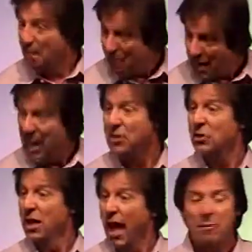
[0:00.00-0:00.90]
best.
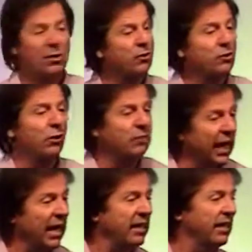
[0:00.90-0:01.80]
I mean, there's no
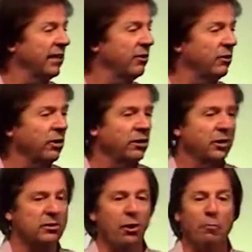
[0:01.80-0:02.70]
tainting into it,
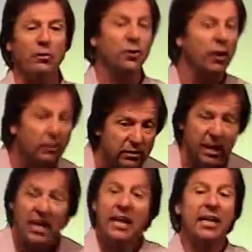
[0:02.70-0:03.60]
there's no
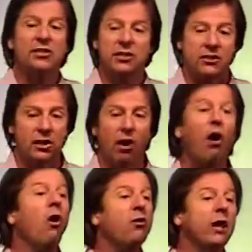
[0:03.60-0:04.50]
preservatives. It's just
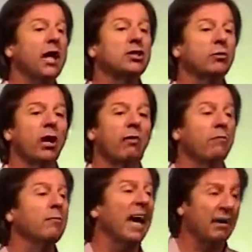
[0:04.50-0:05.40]
all natural
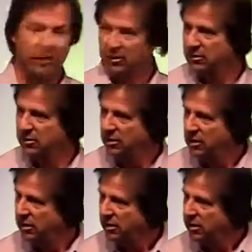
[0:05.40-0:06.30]
from heaven.
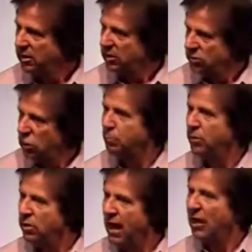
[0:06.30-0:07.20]

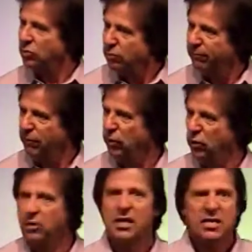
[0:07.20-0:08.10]
Supernatural
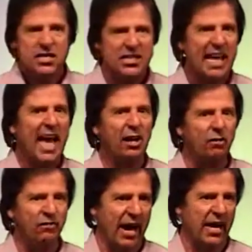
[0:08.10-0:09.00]
food
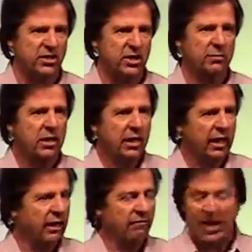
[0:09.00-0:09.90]
satisfies them.
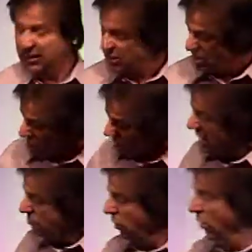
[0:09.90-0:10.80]
And in fact, it's the
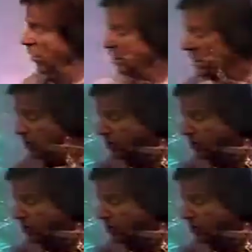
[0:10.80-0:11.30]
same word, this